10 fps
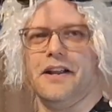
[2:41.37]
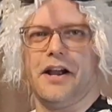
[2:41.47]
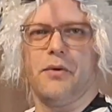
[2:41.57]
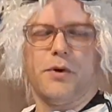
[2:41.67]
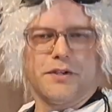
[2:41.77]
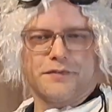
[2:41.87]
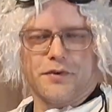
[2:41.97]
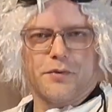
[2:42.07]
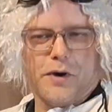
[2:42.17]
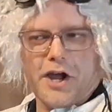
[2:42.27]
I was
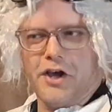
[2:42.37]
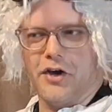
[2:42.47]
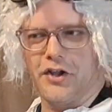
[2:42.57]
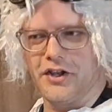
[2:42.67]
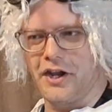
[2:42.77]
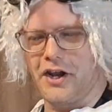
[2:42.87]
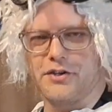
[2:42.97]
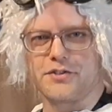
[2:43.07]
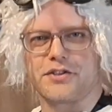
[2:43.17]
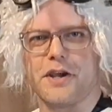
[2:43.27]
for a while, and I
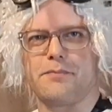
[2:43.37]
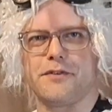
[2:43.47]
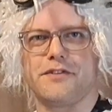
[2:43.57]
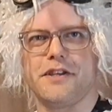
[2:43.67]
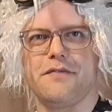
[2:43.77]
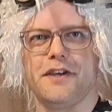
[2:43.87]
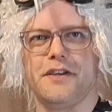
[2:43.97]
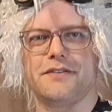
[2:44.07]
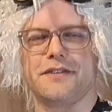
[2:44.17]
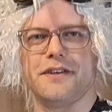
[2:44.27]
just kept the
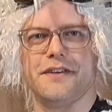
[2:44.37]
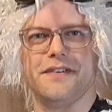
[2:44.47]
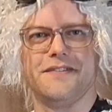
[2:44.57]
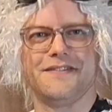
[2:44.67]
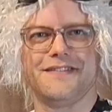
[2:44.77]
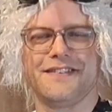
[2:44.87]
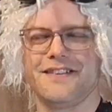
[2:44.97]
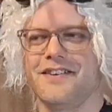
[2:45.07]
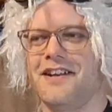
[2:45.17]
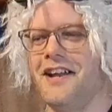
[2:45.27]
TVs, and
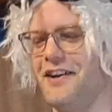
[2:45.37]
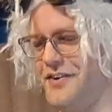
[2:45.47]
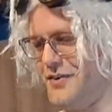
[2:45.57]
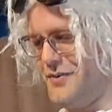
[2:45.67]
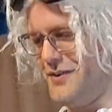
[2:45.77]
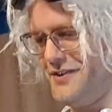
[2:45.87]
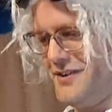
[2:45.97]
I didn't know what to